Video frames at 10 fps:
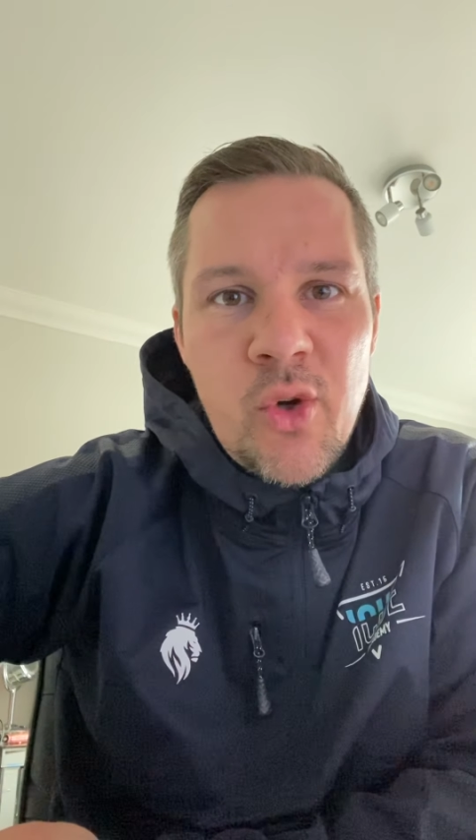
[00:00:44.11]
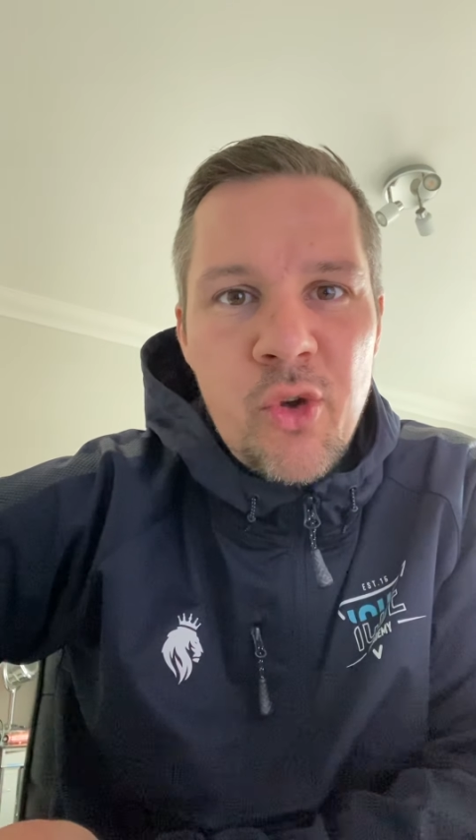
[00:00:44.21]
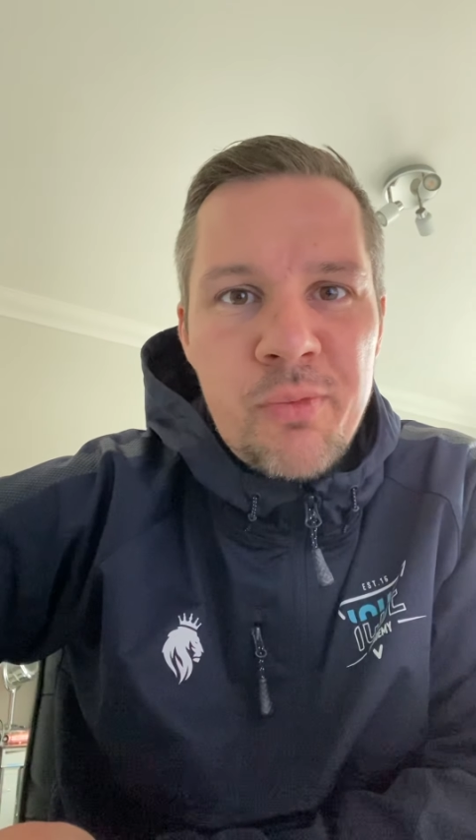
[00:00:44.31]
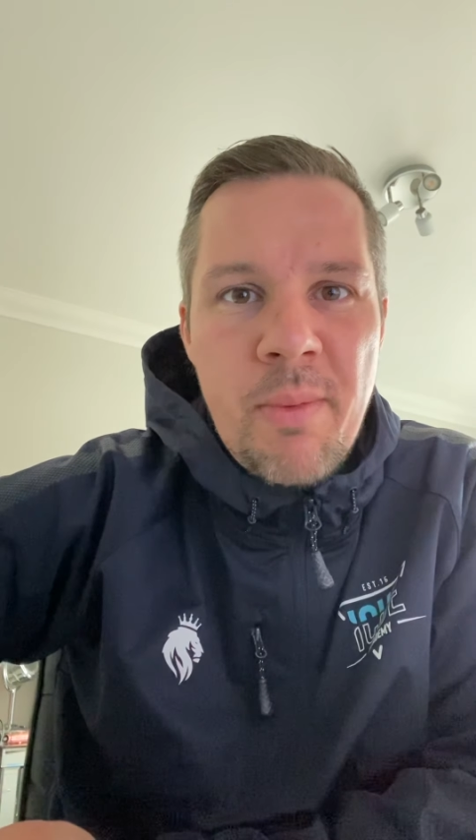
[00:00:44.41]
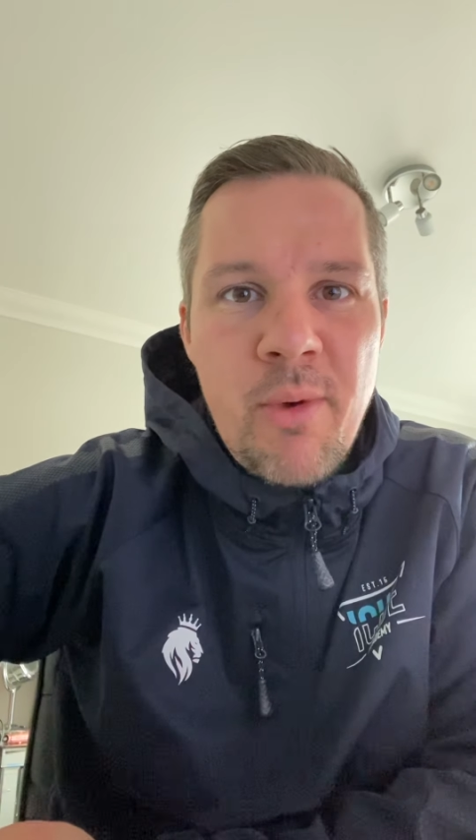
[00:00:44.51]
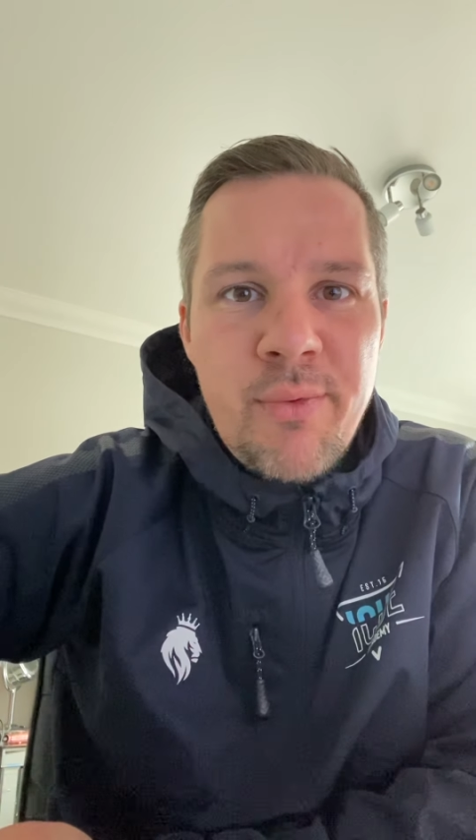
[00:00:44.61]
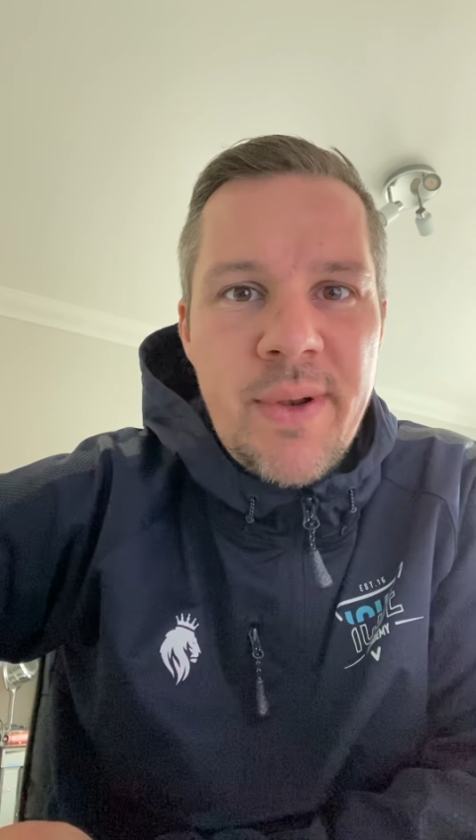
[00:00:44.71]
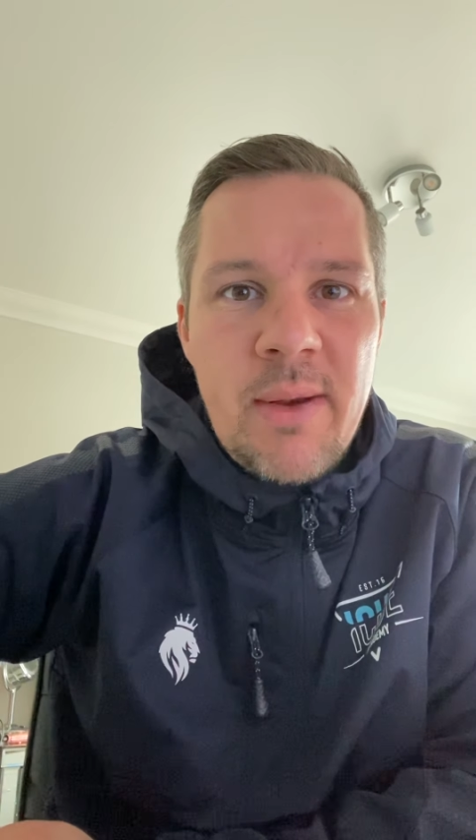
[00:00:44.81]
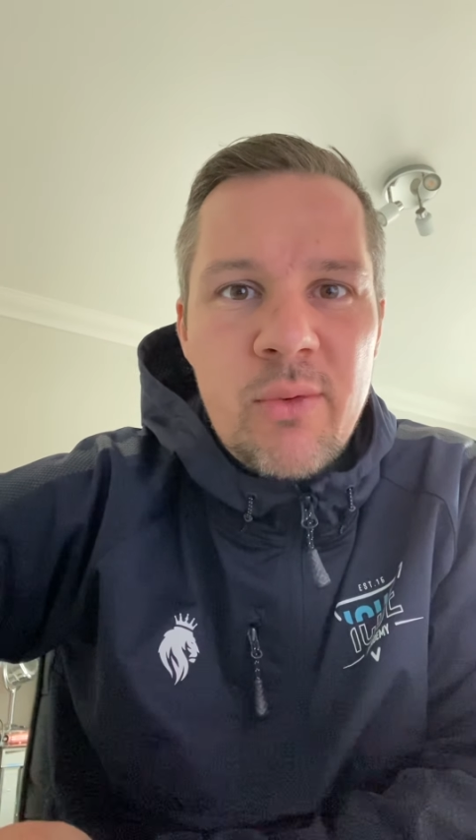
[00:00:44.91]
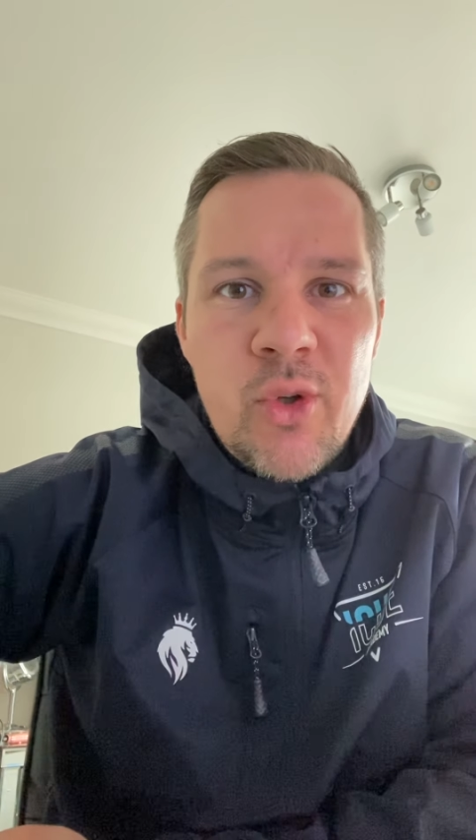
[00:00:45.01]
course be moving
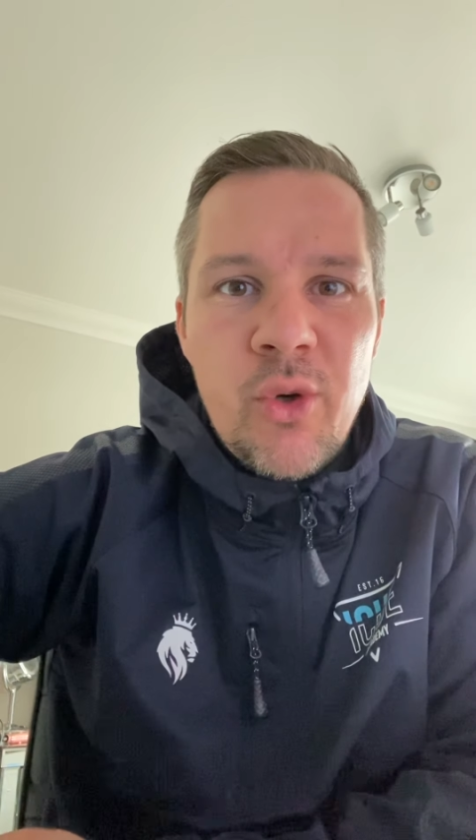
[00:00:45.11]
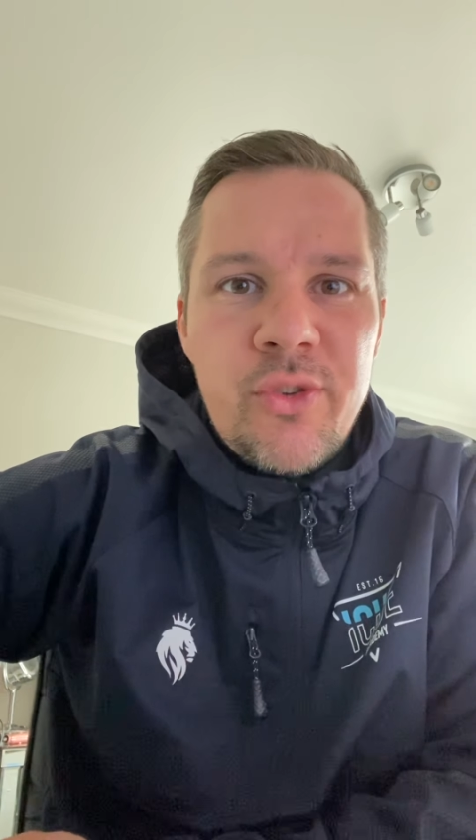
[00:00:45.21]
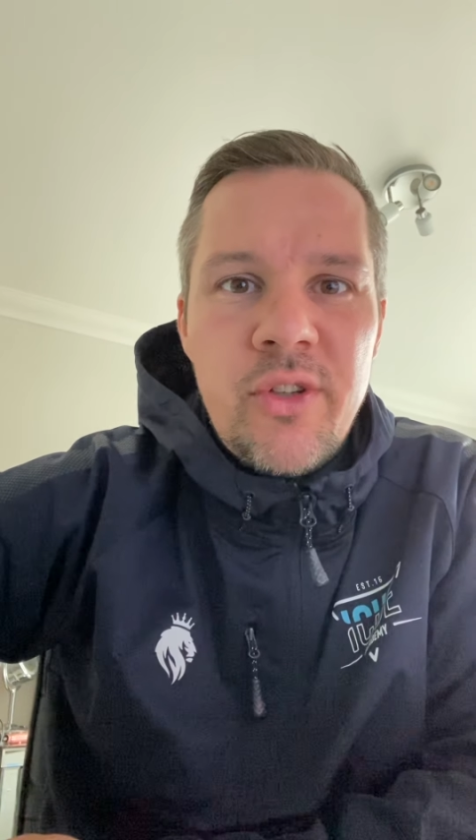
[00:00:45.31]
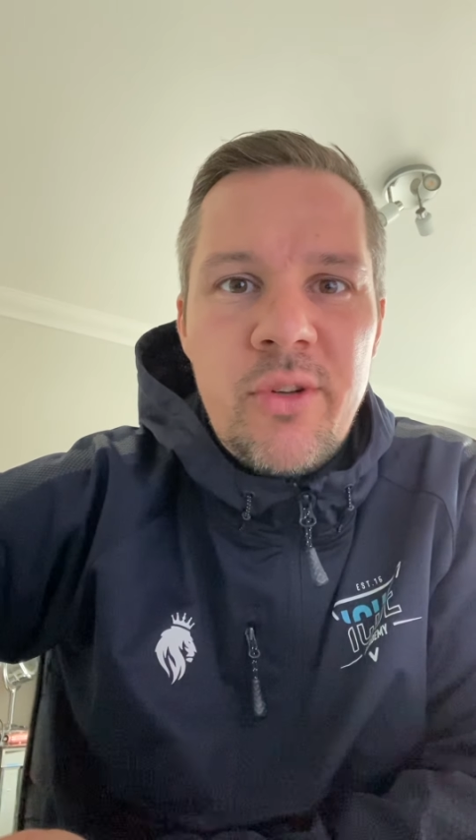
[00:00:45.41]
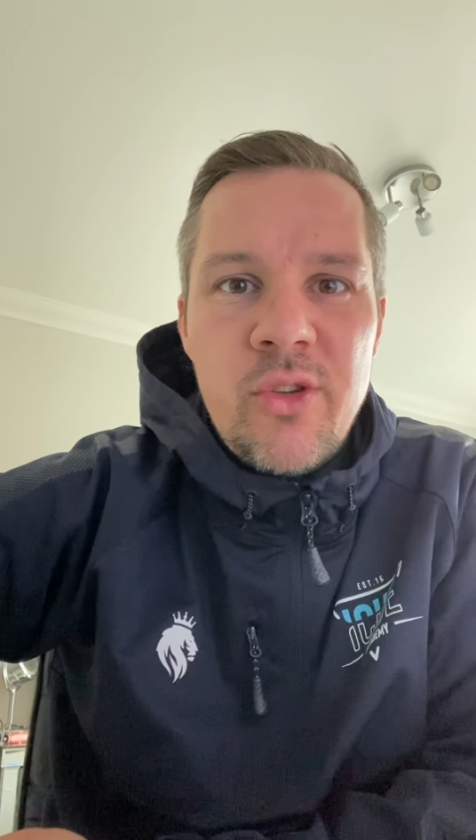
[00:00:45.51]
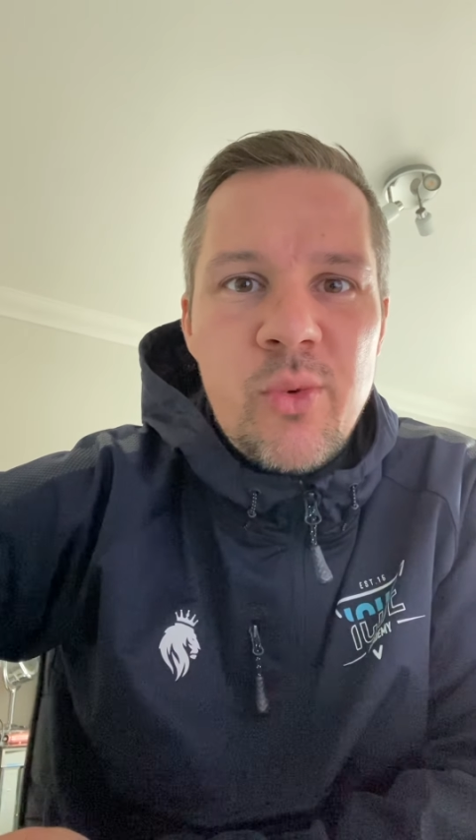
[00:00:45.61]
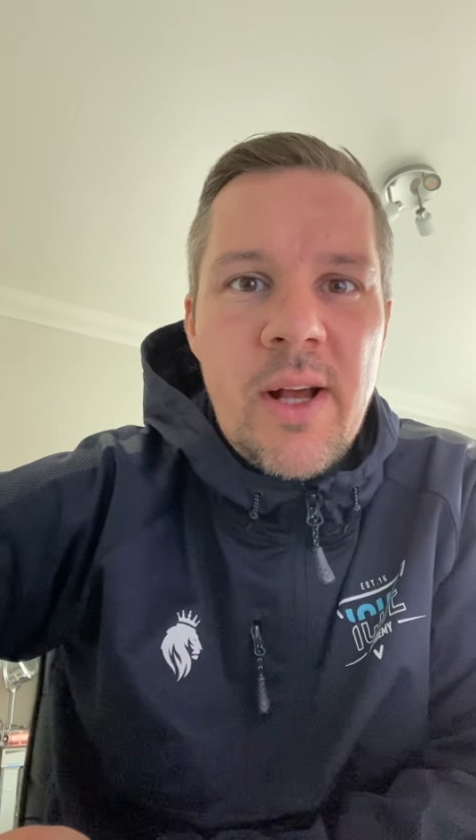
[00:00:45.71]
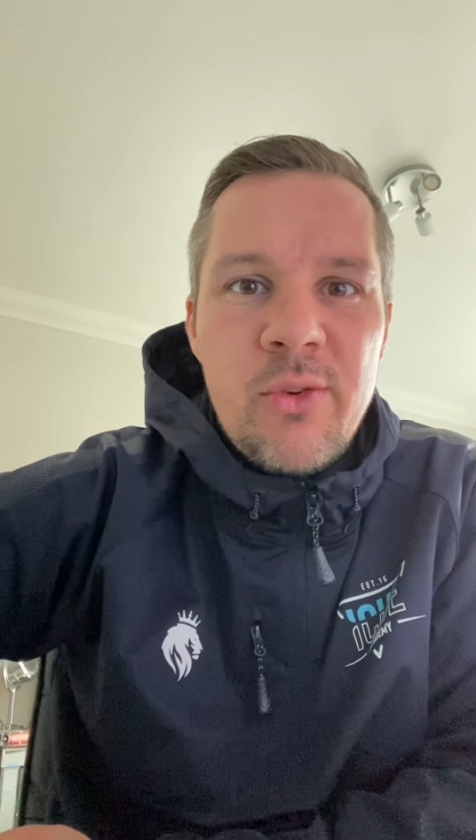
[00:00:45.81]
outdoors soon as well,